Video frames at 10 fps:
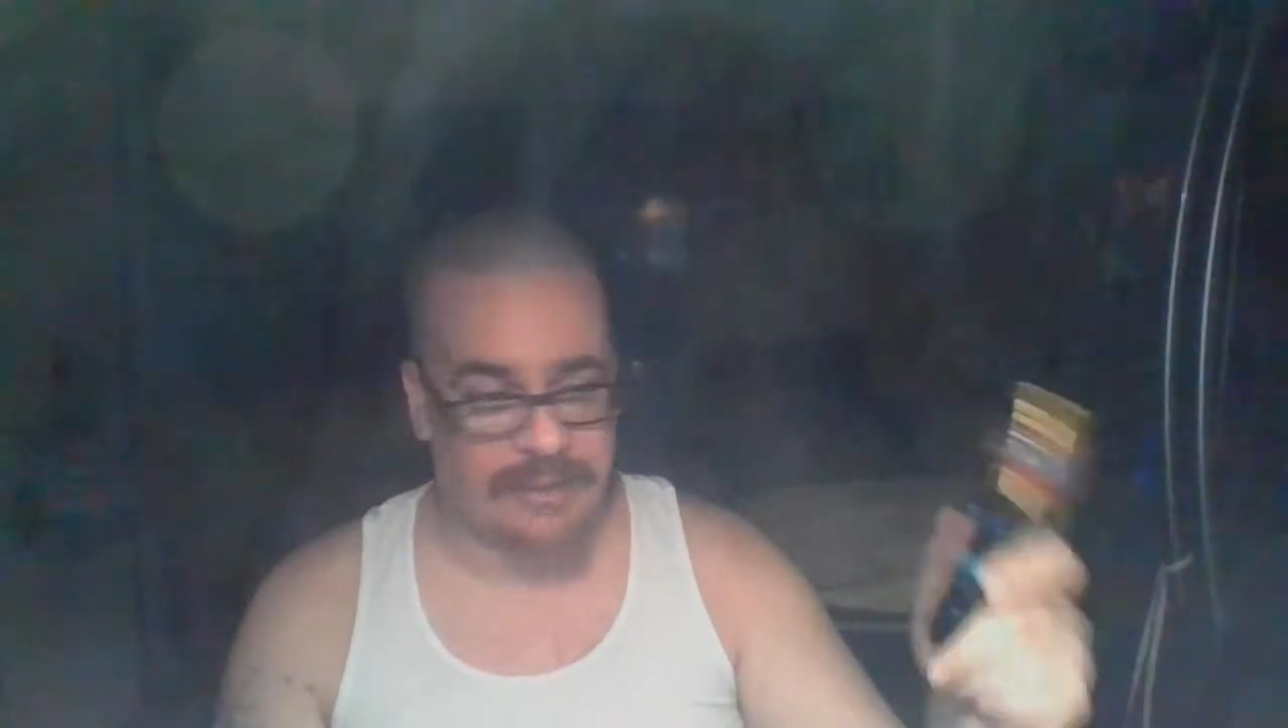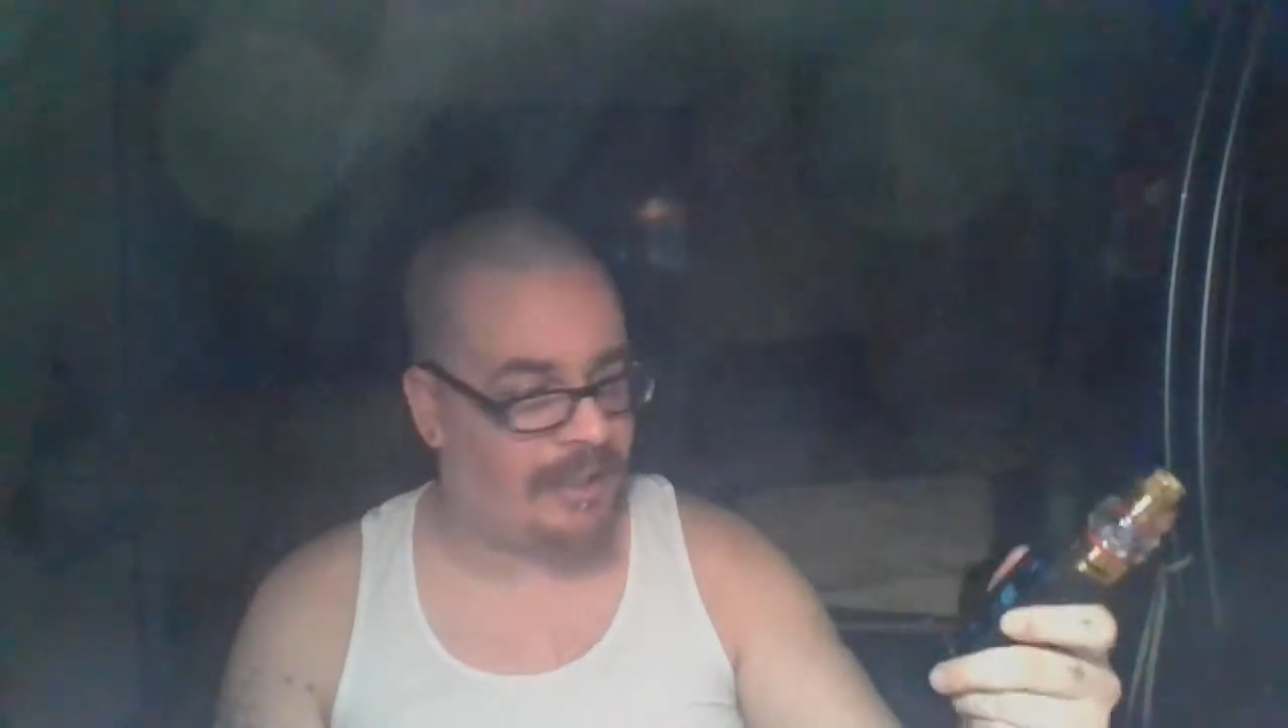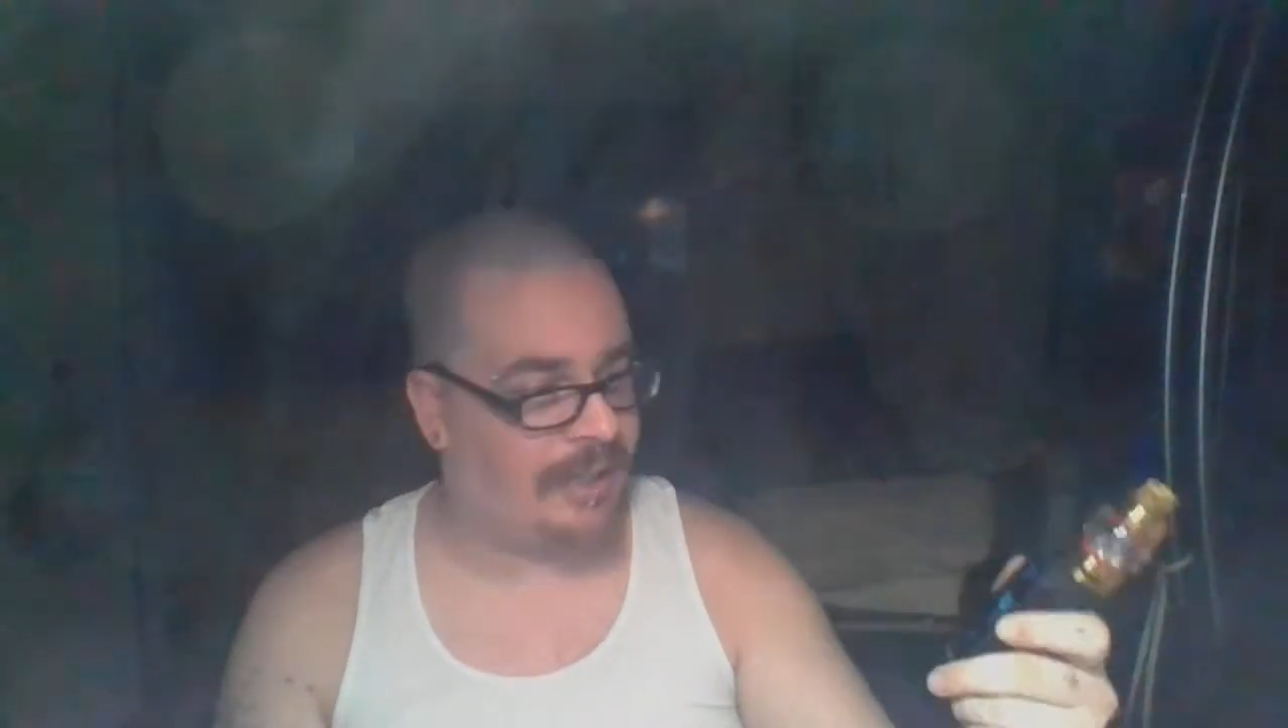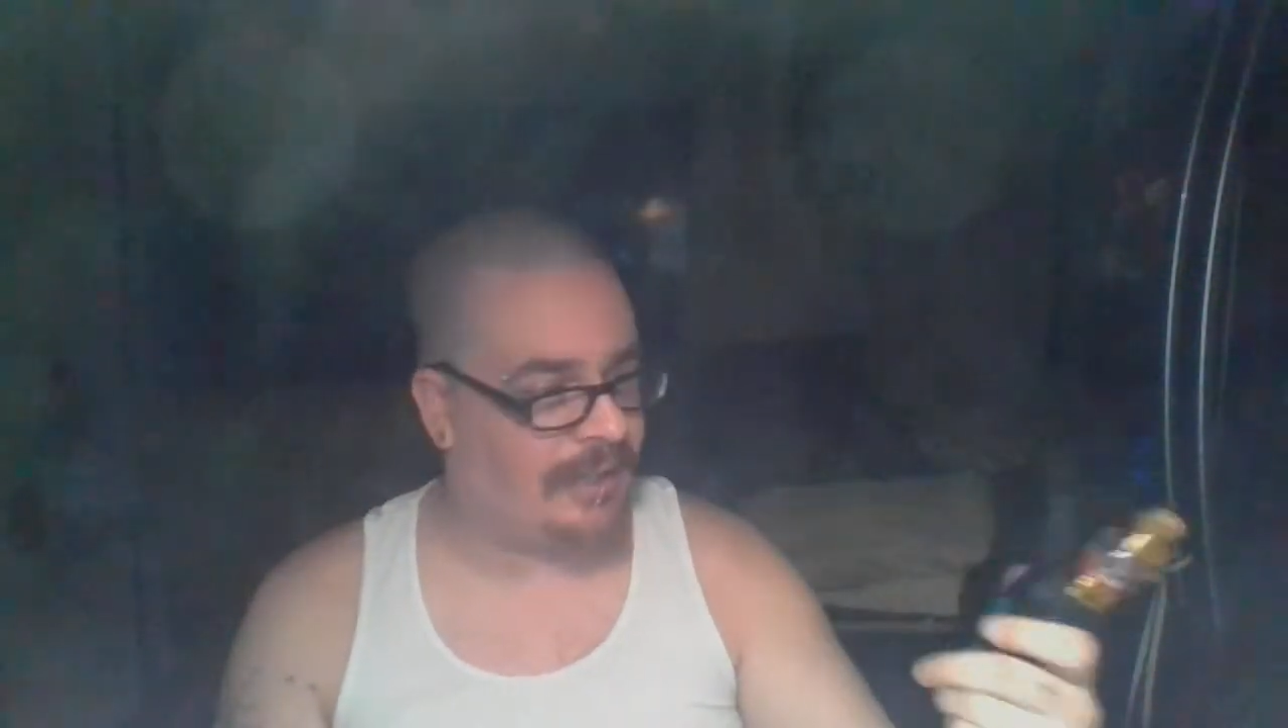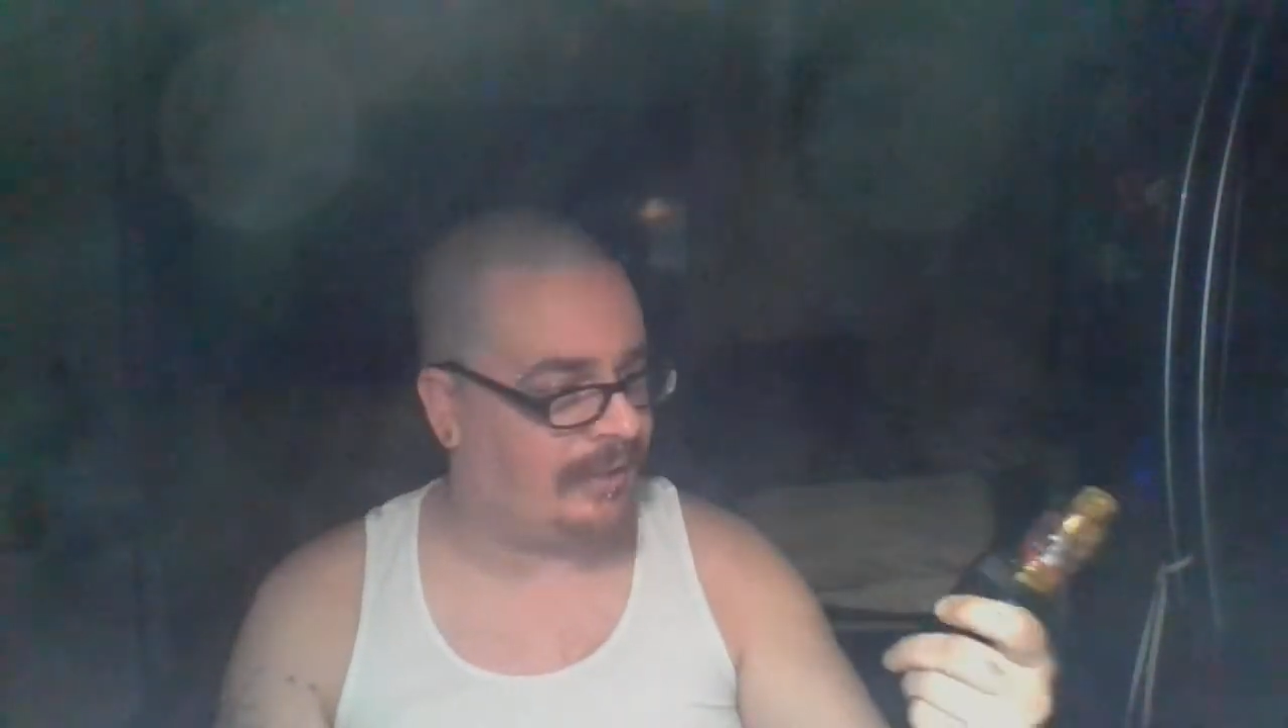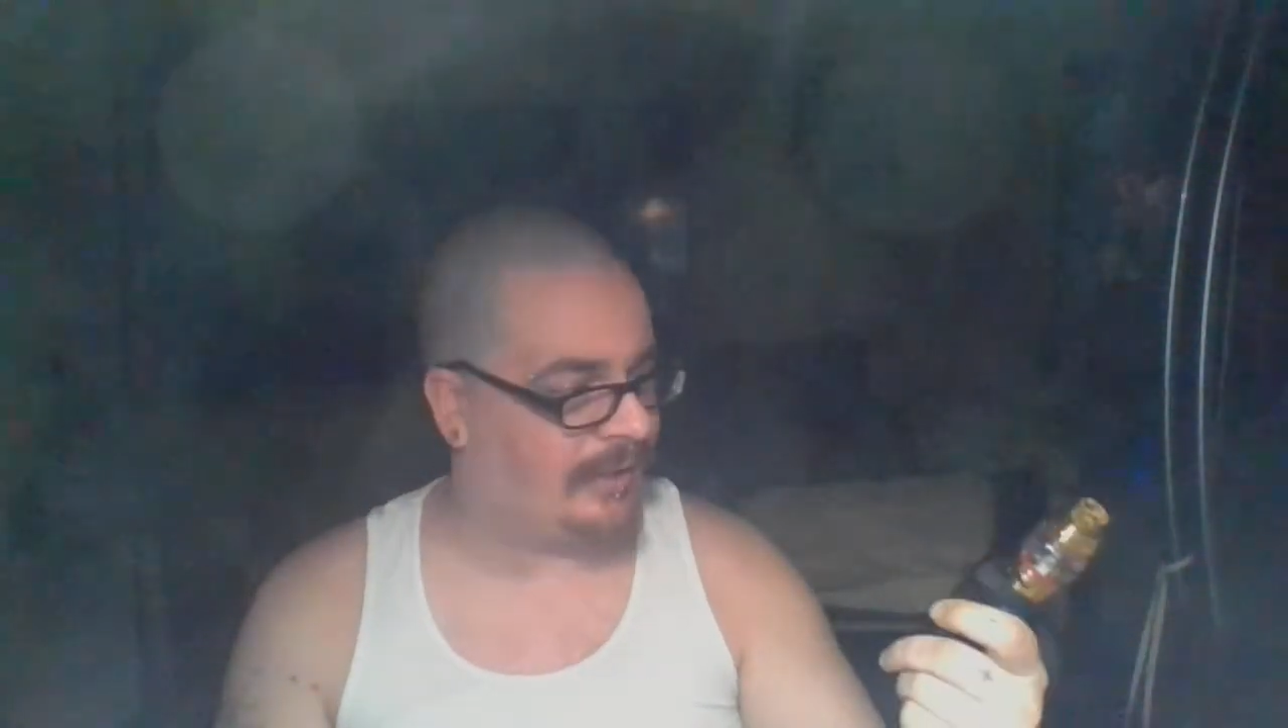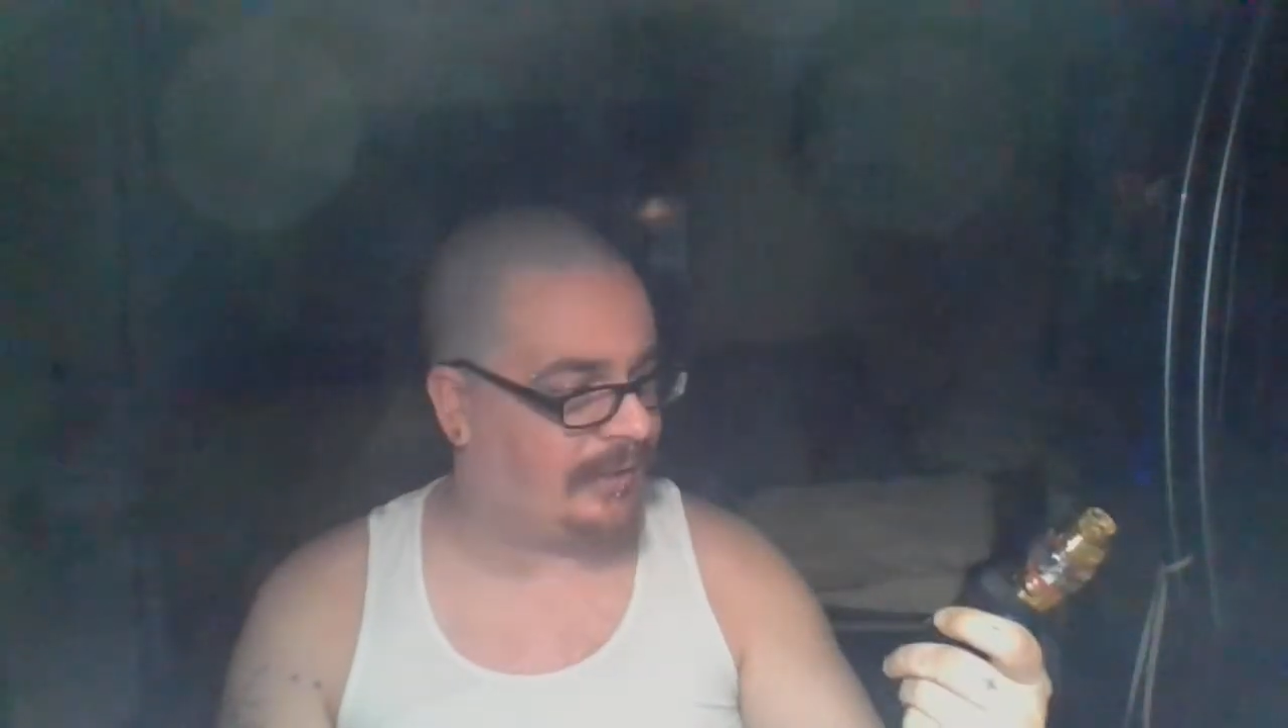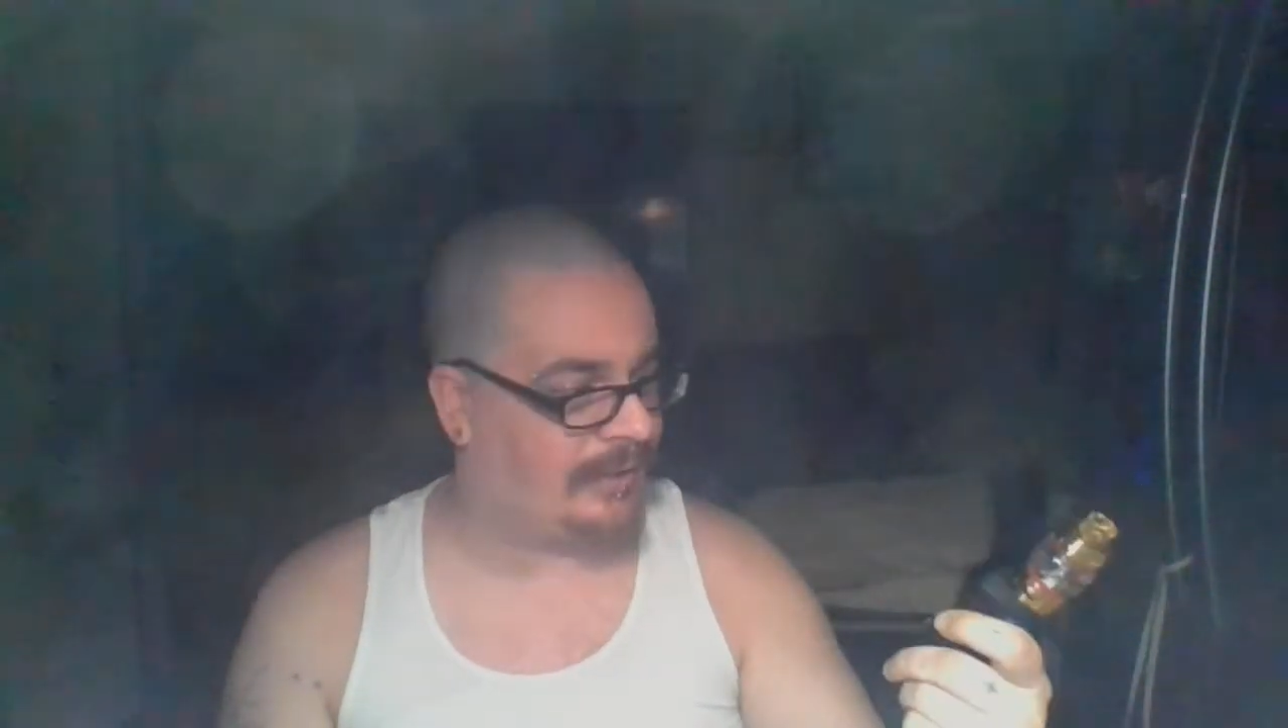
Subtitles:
on there.